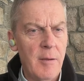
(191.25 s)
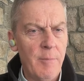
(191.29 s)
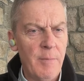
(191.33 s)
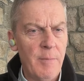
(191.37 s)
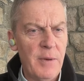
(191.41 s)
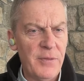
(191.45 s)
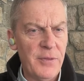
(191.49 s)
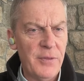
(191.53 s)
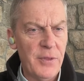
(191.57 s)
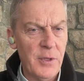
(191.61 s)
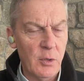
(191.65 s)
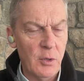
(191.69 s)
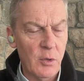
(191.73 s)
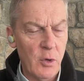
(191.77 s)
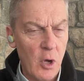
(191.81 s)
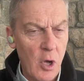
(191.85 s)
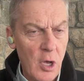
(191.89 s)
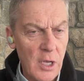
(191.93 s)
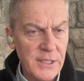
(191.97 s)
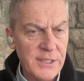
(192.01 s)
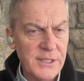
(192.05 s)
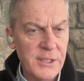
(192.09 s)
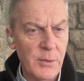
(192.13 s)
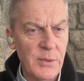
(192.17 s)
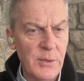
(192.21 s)
But there
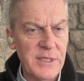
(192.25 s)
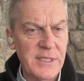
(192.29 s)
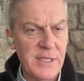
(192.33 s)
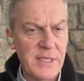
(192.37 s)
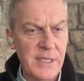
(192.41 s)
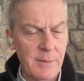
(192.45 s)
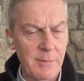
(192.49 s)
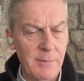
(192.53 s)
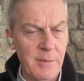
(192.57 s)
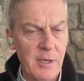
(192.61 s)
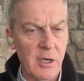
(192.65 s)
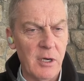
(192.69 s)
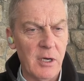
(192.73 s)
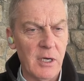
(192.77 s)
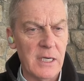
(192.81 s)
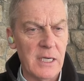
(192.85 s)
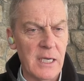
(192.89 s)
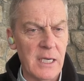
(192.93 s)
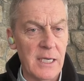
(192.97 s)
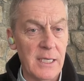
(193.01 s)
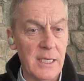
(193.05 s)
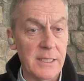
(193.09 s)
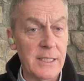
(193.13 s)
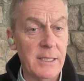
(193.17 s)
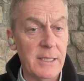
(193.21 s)
also is in America
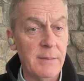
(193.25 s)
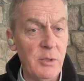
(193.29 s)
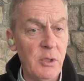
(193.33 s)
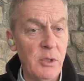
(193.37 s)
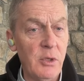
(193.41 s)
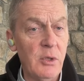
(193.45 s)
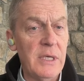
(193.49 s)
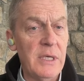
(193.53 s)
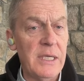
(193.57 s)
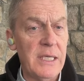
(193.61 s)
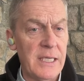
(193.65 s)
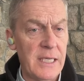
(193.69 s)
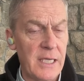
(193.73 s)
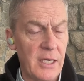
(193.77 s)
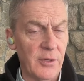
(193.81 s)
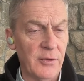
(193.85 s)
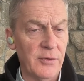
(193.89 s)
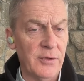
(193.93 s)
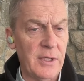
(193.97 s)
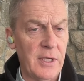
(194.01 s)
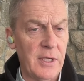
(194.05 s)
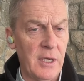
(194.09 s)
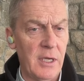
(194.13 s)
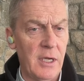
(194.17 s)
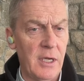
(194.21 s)
a community health
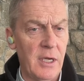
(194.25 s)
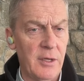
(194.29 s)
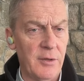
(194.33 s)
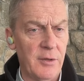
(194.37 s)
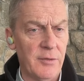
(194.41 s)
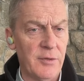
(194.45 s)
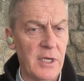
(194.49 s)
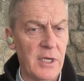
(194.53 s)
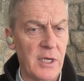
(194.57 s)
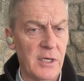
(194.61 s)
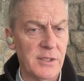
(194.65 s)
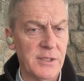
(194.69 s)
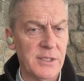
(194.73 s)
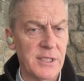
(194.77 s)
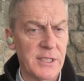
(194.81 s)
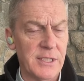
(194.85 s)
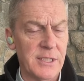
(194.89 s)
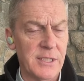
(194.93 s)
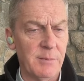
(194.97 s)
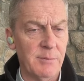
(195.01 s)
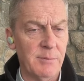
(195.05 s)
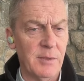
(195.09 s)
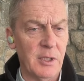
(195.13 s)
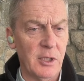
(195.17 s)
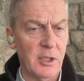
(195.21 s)
healthcare system,